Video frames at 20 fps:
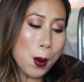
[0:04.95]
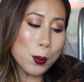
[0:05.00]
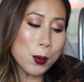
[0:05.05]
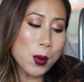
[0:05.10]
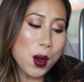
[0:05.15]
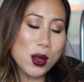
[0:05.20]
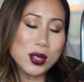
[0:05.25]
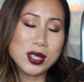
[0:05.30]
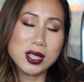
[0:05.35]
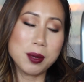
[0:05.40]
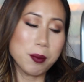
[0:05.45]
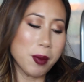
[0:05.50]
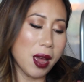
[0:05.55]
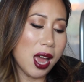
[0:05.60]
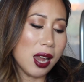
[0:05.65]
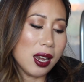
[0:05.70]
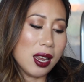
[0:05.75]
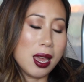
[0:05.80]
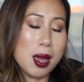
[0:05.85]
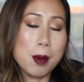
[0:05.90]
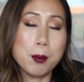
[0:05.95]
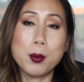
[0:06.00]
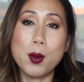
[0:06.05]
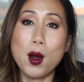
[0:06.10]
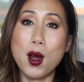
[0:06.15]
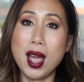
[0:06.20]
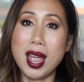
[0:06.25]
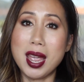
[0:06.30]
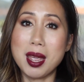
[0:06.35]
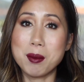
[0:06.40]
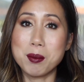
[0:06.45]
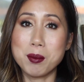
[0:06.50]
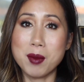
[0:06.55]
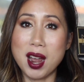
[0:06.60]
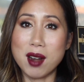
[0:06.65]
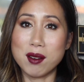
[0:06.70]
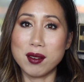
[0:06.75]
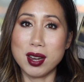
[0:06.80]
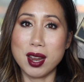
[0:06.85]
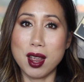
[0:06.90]
Master Palette by
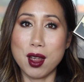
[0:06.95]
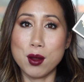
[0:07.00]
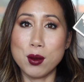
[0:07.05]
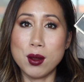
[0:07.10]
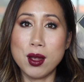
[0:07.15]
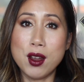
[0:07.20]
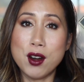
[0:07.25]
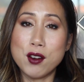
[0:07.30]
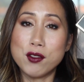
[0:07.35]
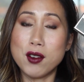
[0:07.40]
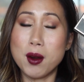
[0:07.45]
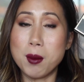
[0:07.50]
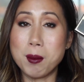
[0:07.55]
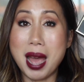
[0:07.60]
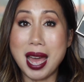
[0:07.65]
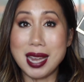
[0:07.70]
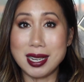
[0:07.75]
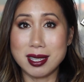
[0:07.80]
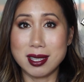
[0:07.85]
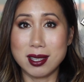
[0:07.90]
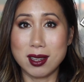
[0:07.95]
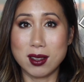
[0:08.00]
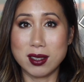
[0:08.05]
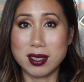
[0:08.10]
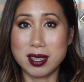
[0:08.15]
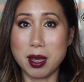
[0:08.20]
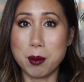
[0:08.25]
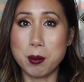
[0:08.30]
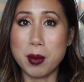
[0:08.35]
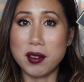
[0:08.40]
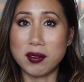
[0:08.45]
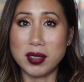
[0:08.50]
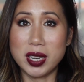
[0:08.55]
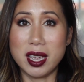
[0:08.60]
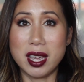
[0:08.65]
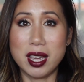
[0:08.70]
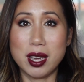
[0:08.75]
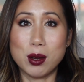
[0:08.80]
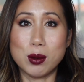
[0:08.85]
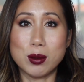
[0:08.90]
Mario from Anastasia
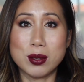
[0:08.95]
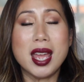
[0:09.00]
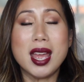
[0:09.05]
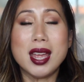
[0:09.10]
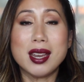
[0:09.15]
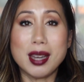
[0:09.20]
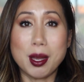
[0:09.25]
Beverly Hills.